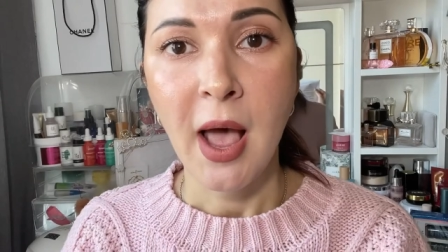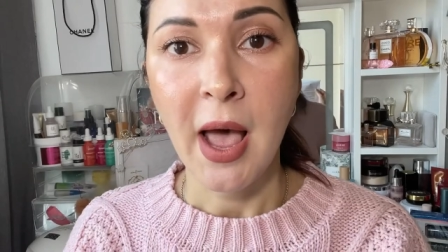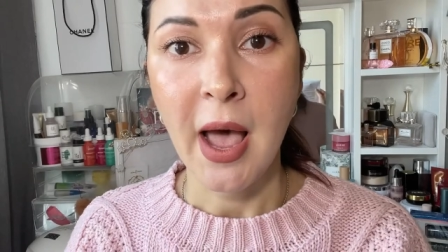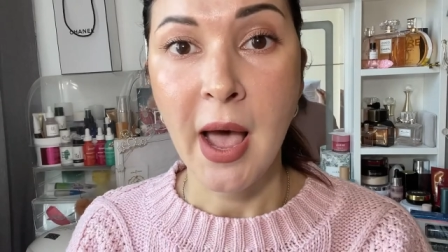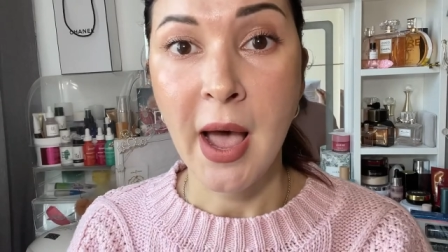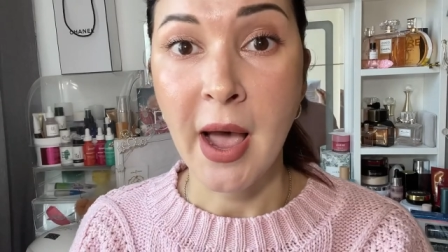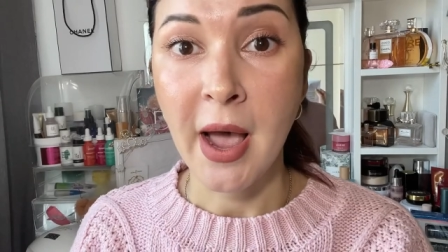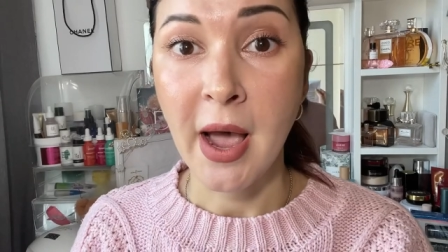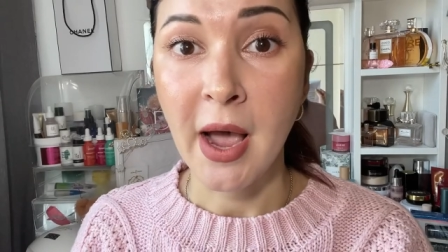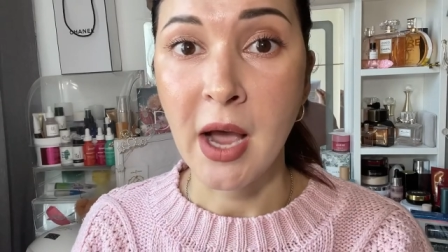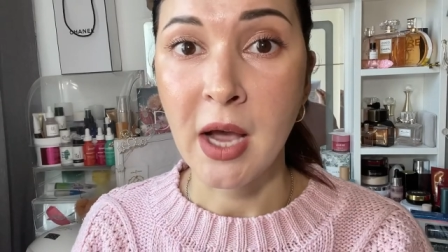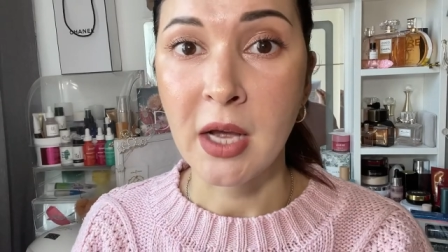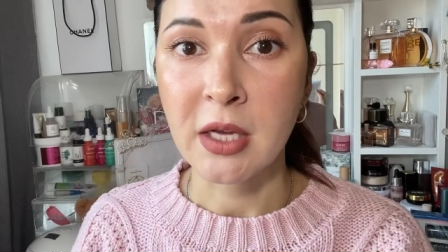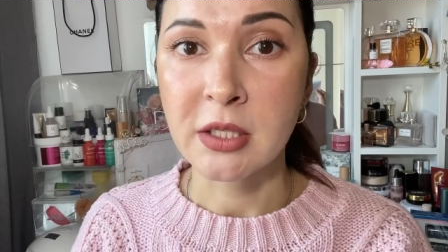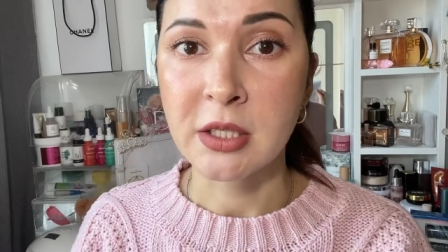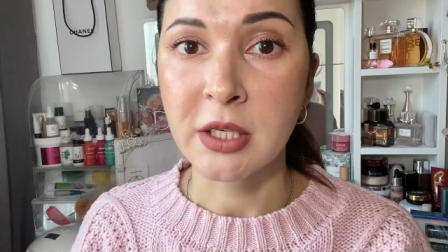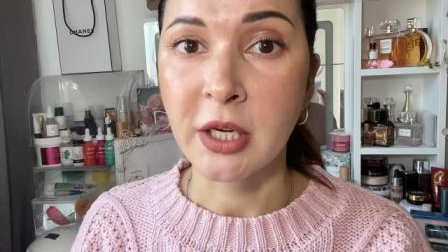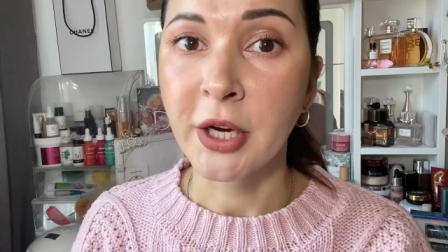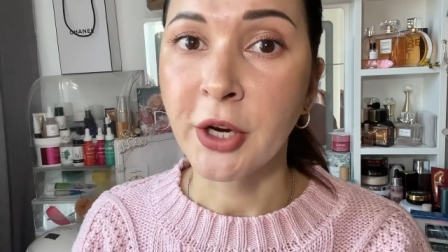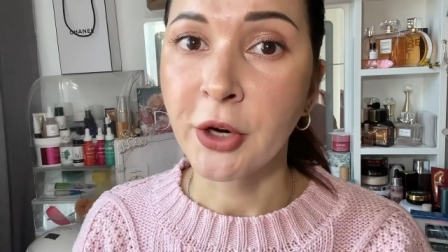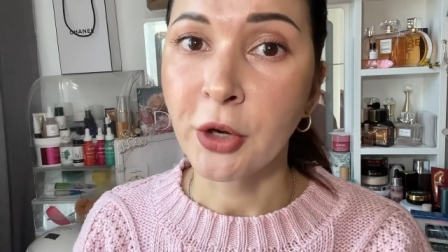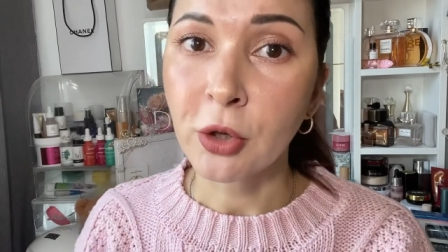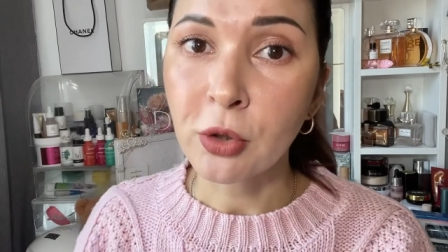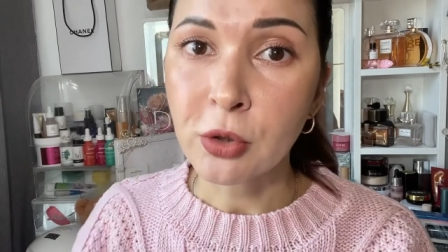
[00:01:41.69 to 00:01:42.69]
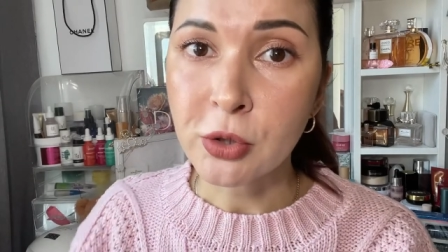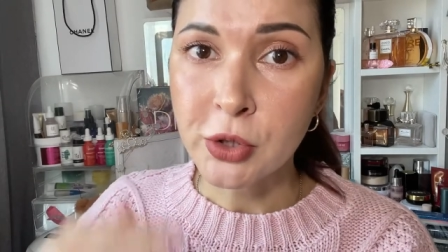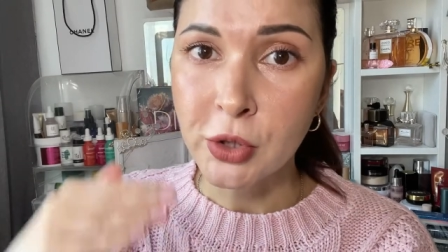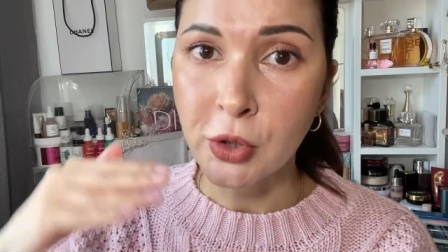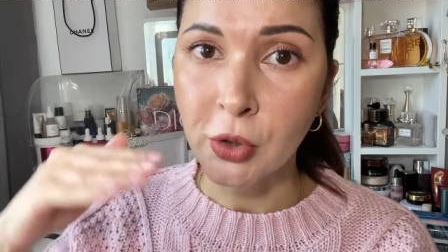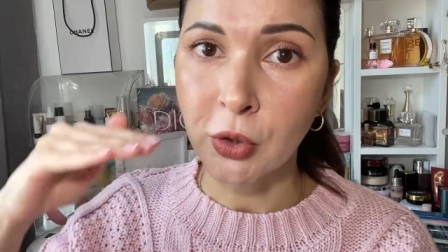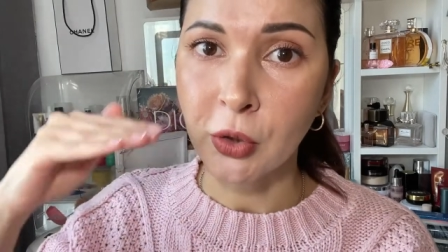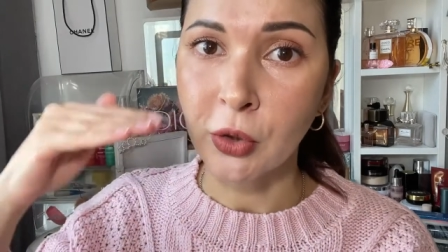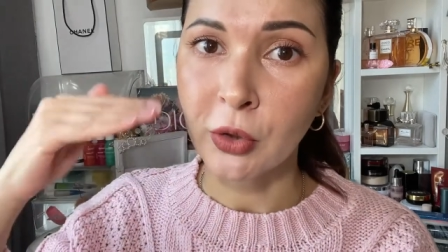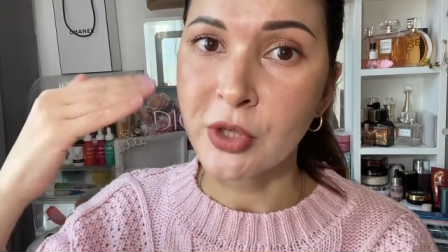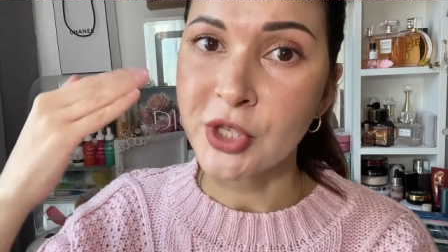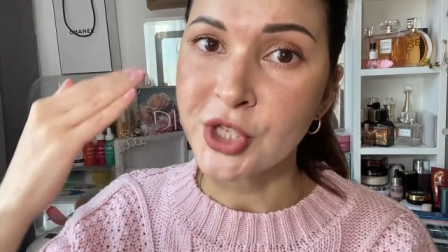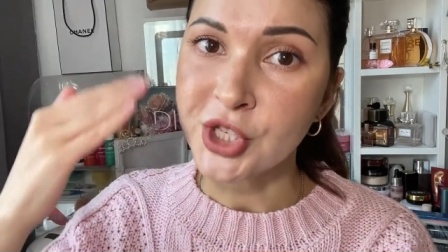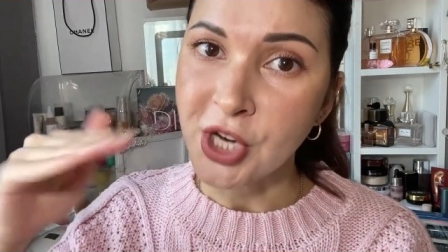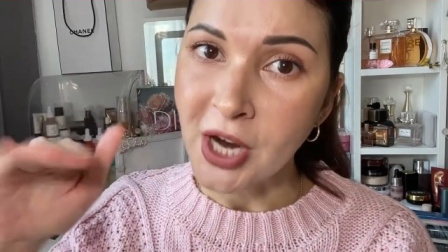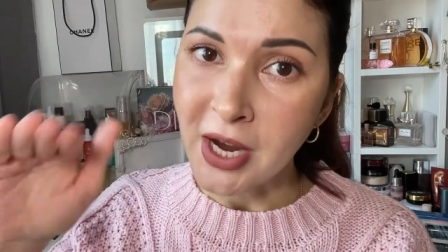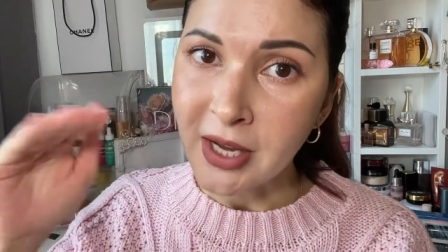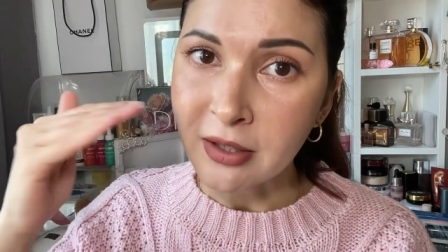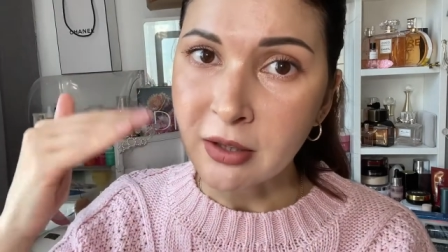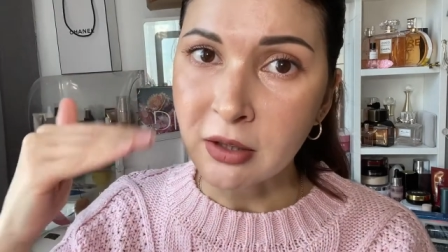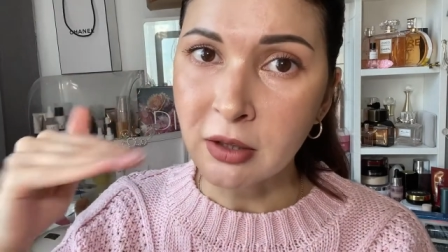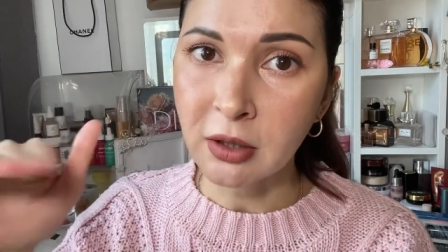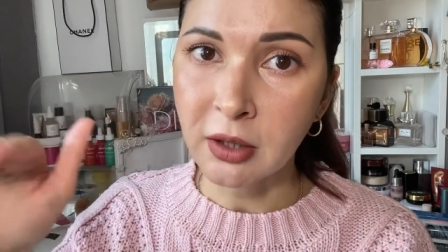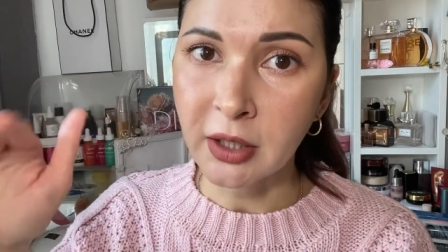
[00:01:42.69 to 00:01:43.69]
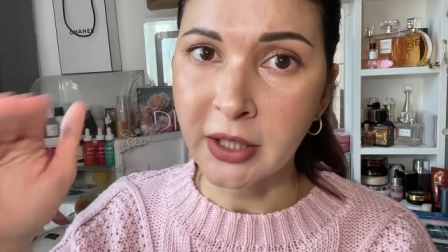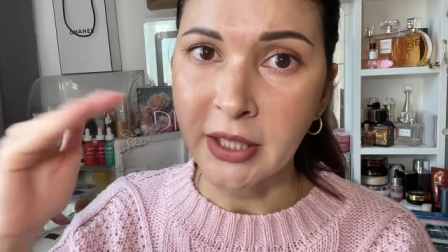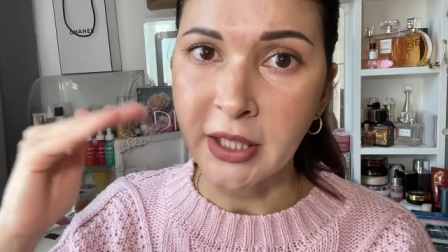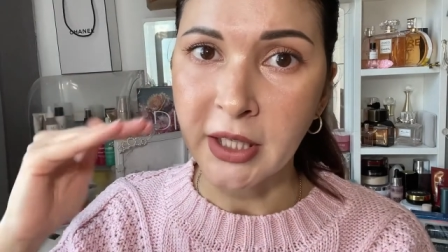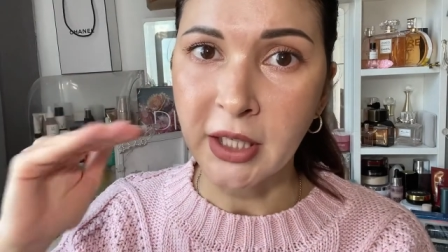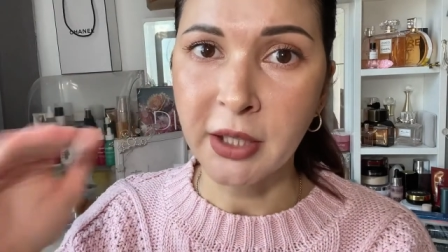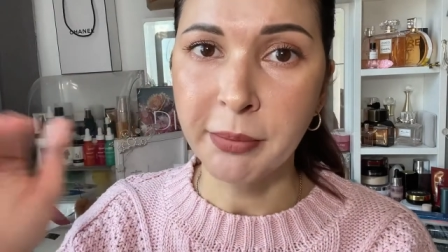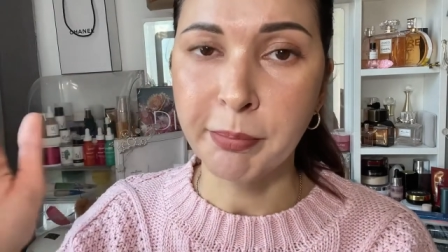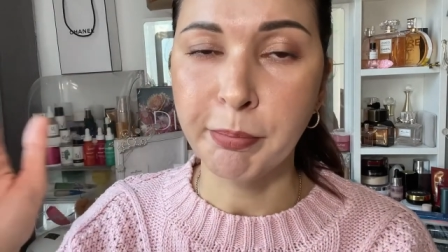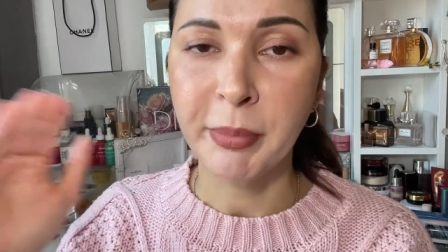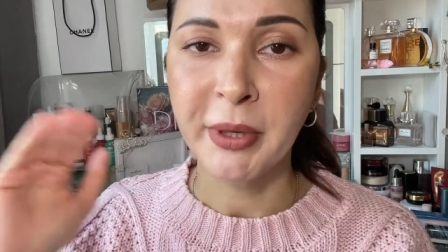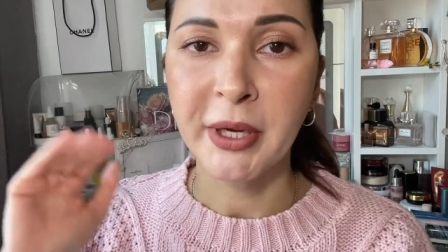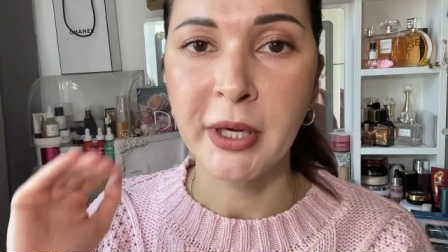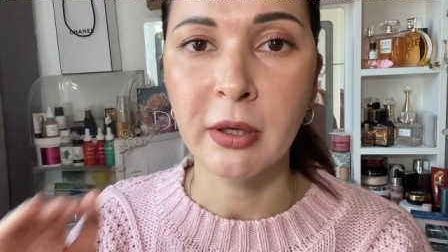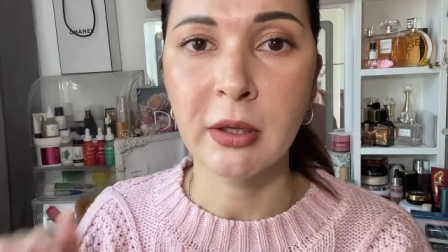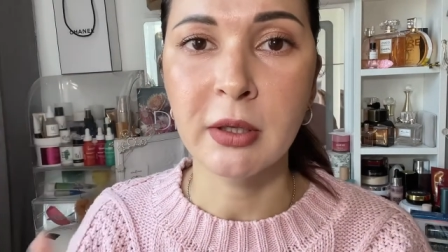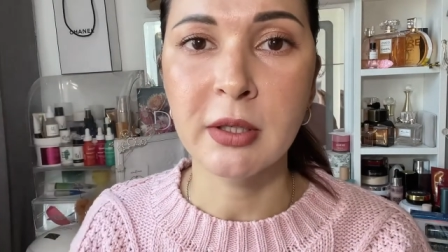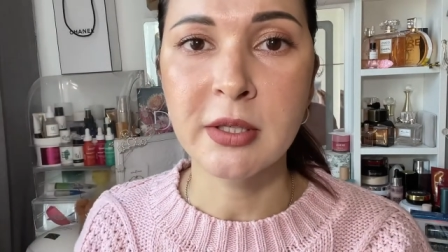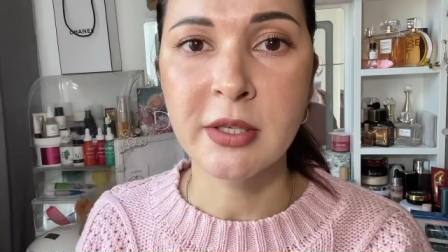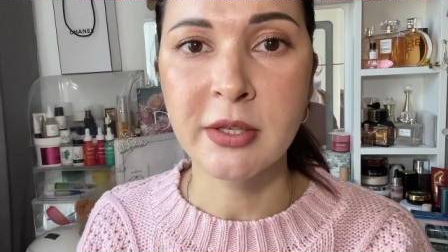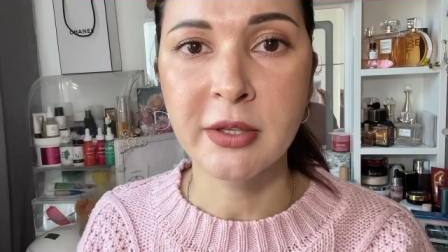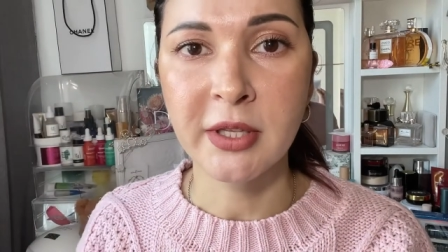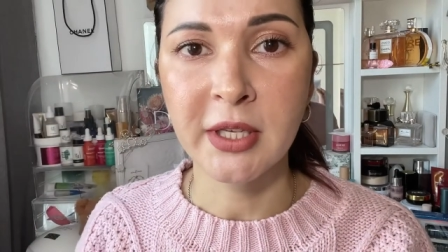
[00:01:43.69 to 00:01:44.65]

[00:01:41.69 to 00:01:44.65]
And it also gently peels